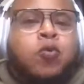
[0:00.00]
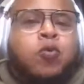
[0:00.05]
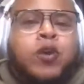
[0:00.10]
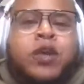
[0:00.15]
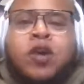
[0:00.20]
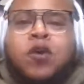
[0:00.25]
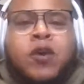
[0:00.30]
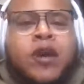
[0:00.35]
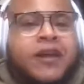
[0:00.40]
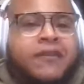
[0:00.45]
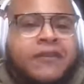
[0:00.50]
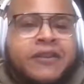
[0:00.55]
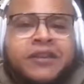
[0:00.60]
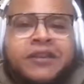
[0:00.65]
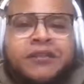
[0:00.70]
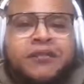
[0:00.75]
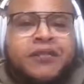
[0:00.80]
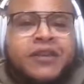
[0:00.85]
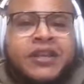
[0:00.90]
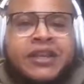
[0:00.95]
we don't have to
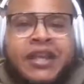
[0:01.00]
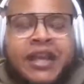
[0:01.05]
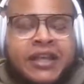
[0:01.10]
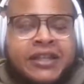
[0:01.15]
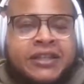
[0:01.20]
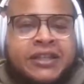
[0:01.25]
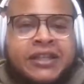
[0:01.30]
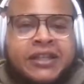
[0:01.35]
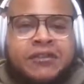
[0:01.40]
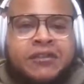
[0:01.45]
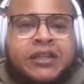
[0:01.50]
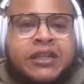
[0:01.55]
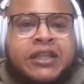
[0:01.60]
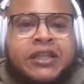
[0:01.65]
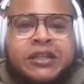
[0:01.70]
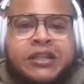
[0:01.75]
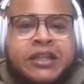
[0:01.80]
defend ourselves against